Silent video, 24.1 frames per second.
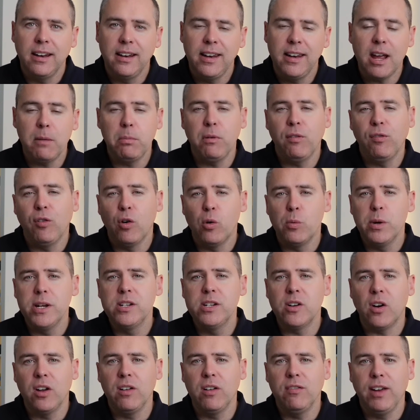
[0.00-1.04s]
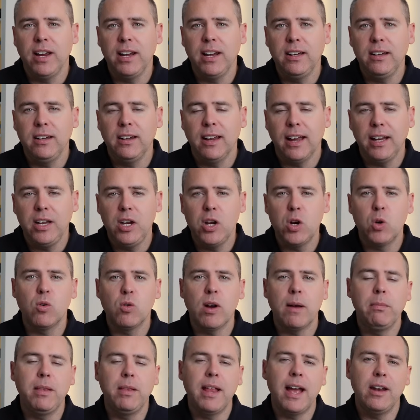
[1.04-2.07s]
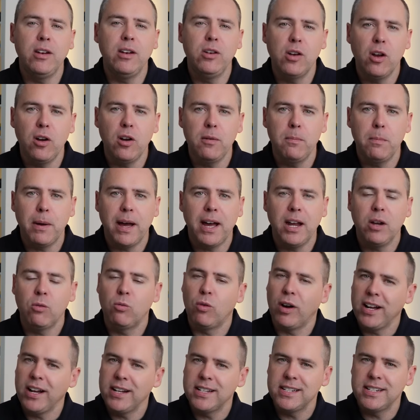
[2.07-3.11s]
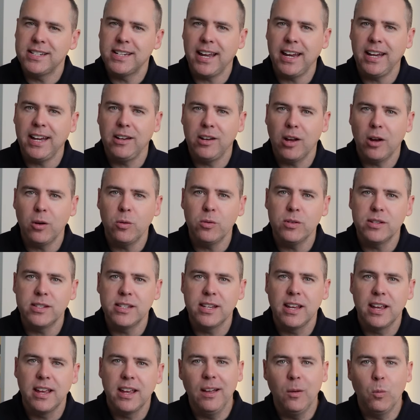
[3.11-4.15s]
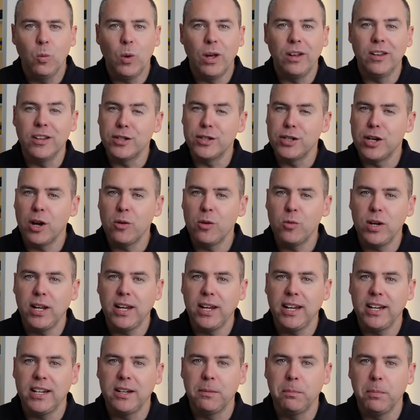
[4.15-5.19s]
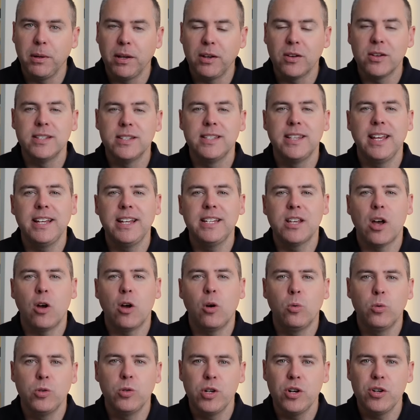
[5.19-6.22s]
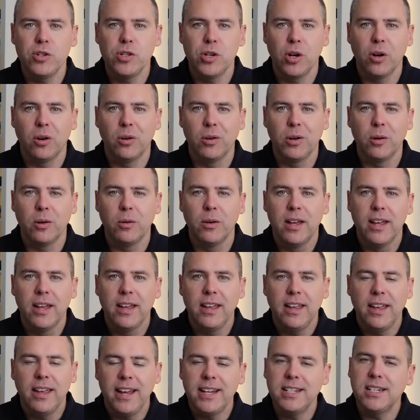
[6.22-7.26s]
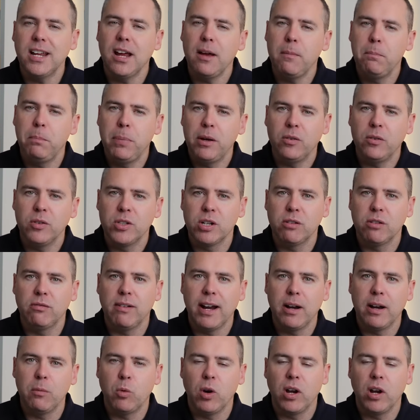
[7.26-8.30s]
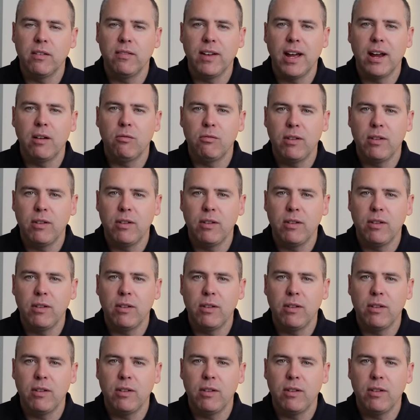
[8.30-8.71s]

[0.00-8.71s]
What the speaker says: Now, before we dive in and you grab that notepad ready to take notes, well, there's no need, because this whole tutorial is now built around one of our